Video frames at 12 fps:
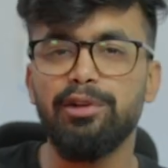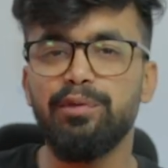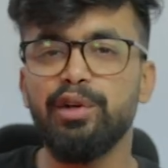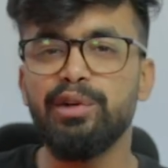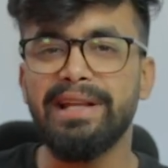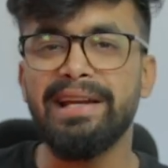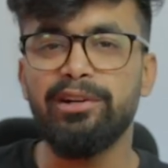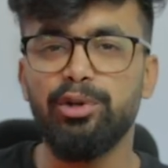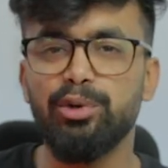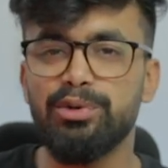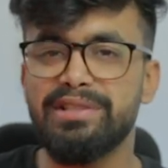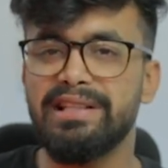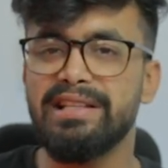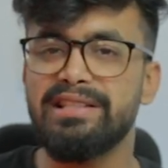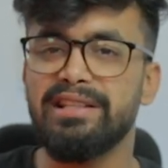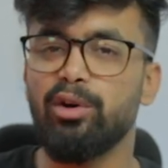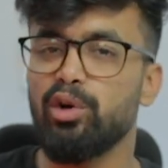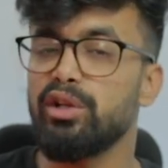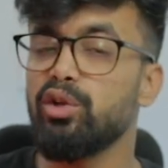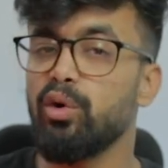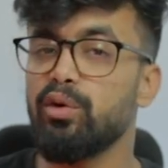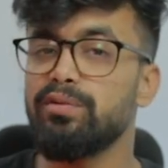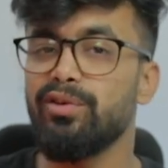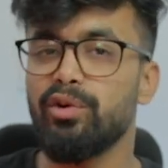But if you intend to use this on a
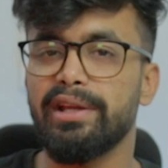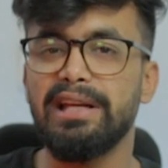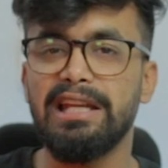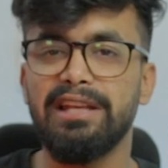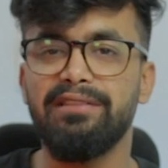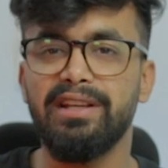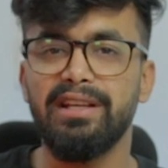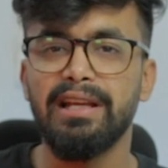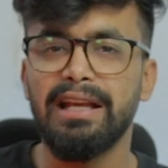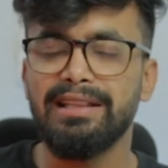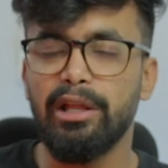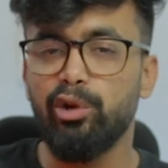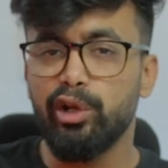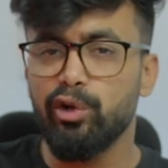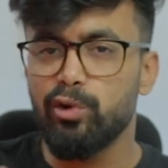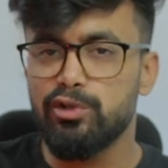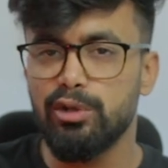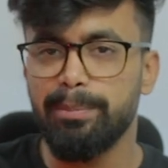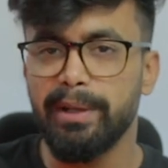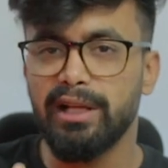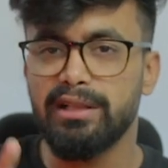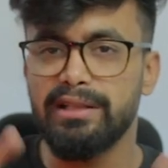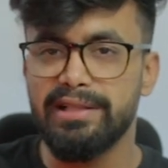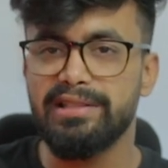non four K T V, then you can also
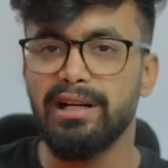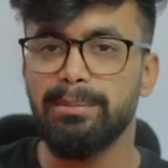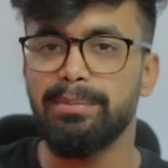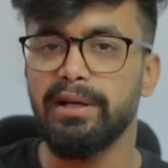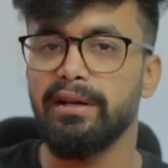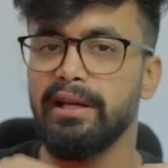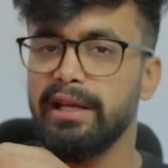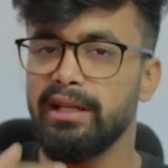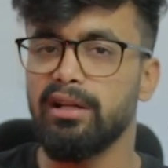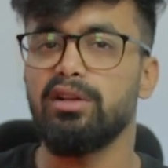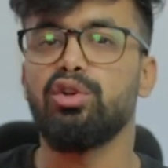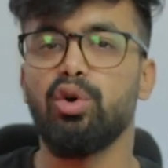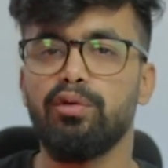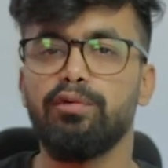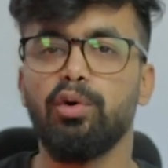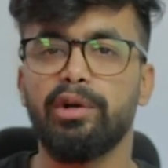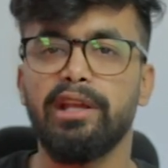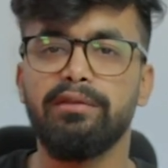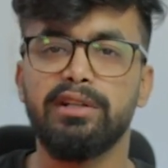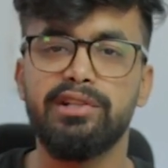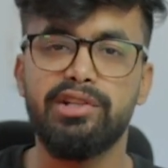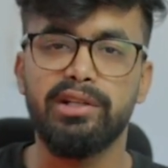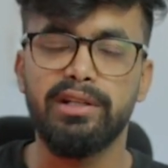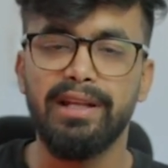pick this up in non four K
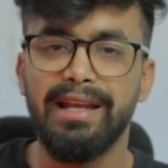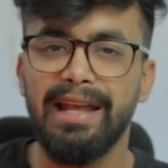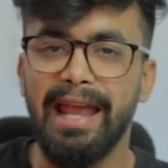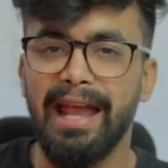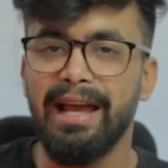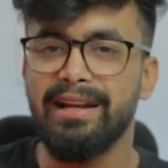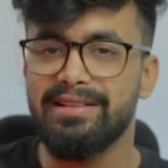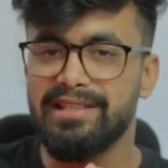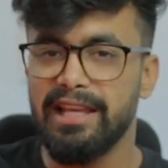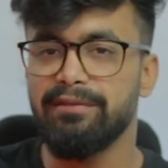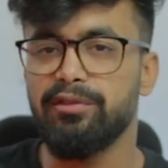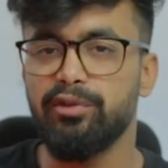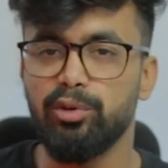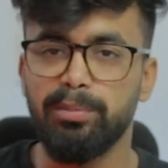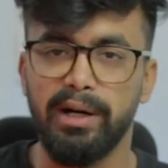version and save a few